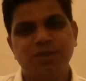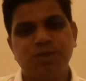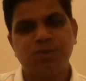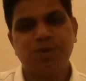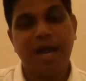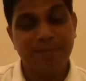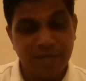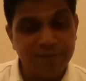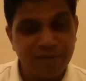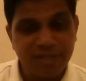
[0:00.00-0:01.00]
So I'm
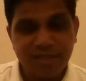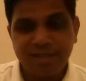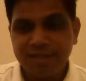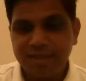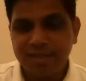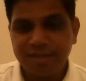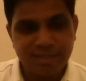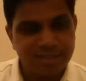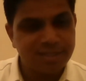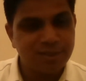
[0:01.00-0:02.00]
done with
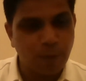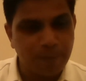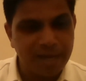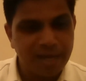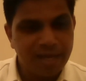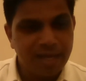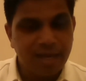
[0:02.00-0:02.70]
this topic.